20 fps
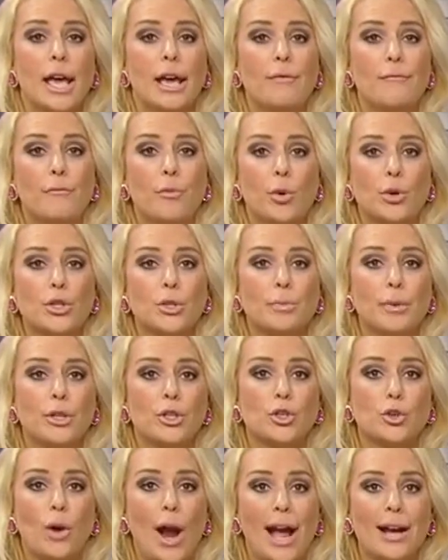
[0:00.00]

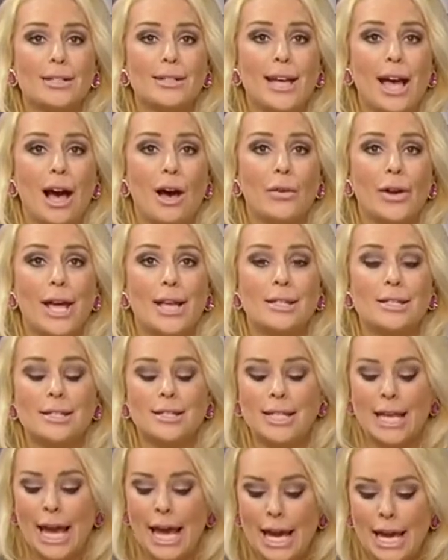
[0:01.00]
enforcement track down and
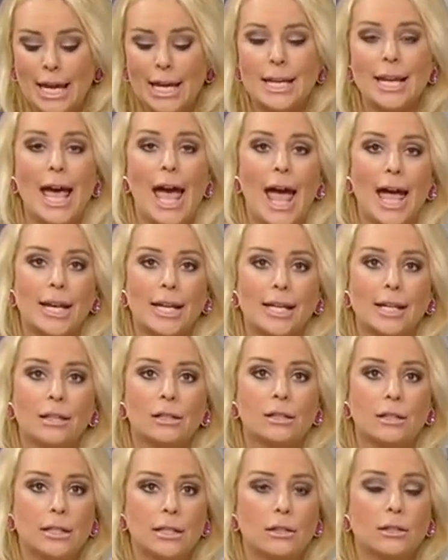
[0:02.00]
detain any
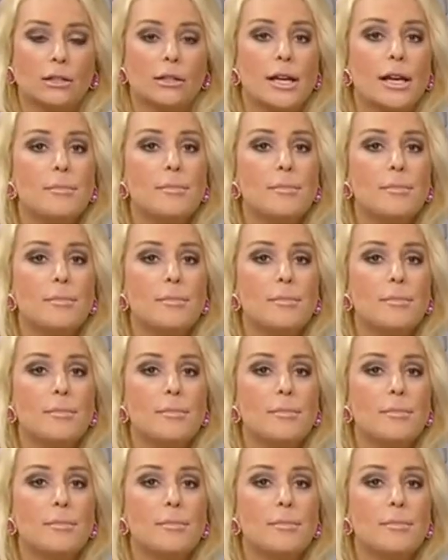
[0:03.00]
illegal